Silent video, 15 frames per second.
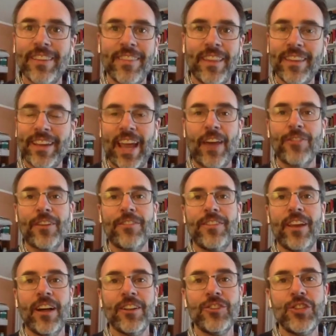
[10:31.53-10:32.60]
the Catholic
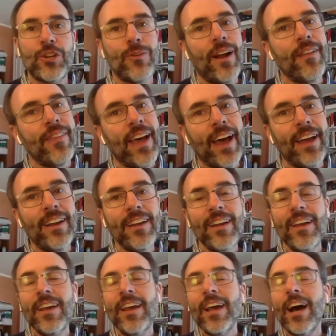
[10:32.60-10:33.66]
theology around that.
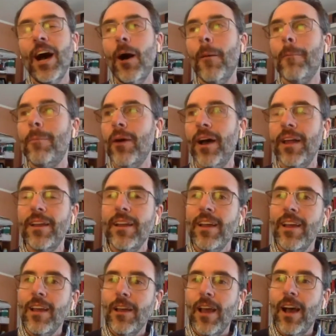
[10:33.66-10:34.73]
But
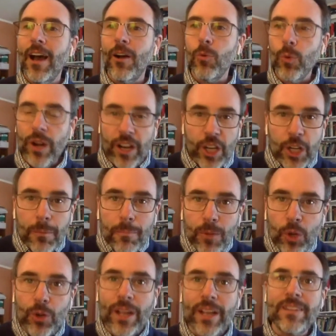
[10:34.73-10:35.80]
we're
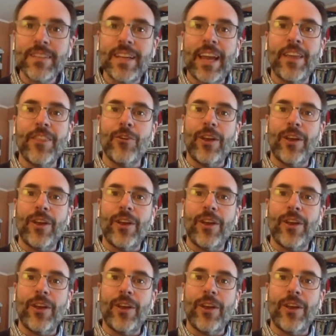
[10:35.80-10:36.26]
communing together.